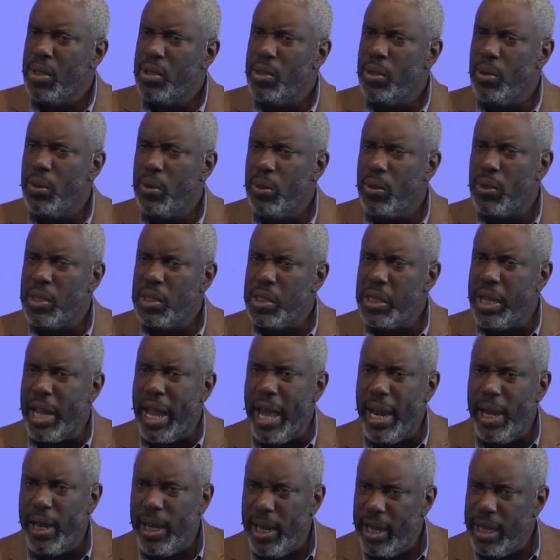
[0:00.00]
to
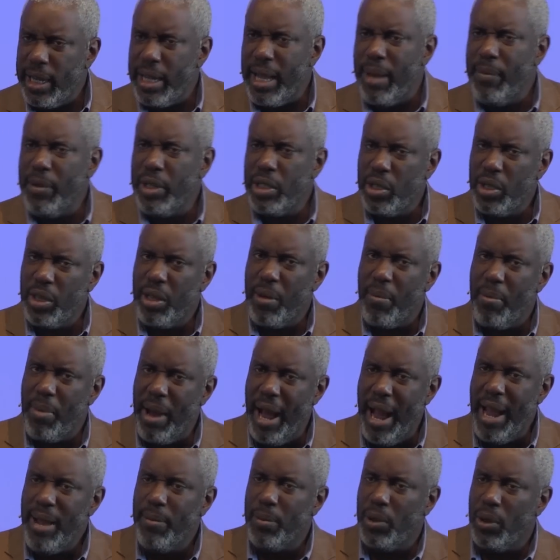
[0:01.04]
Christianity and coming to the
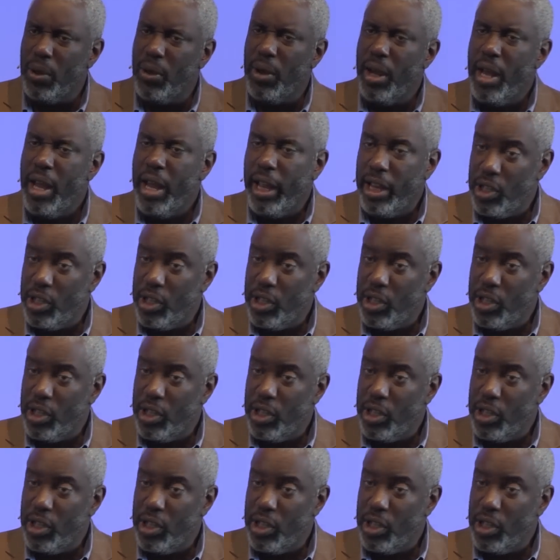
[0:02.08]
Bible